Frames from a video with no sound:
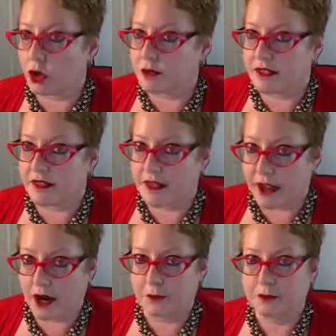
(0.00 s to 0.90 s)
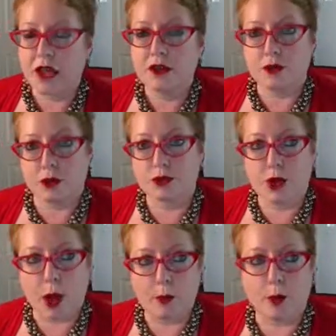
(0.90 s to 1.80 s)
goes in there. So
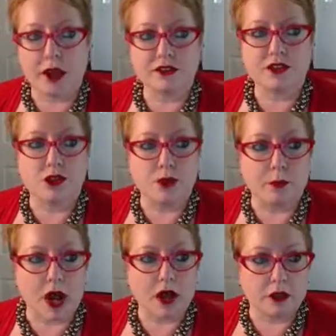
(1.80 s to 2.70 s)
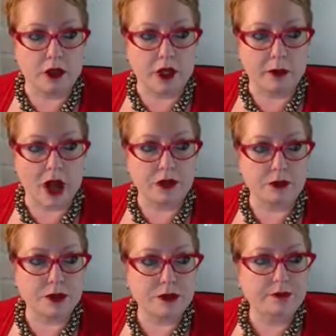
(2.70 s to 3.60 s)
those are a couple ways to do the learning
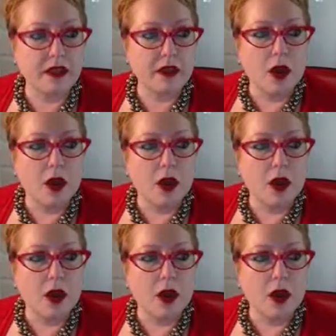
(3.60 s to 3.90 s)
modules.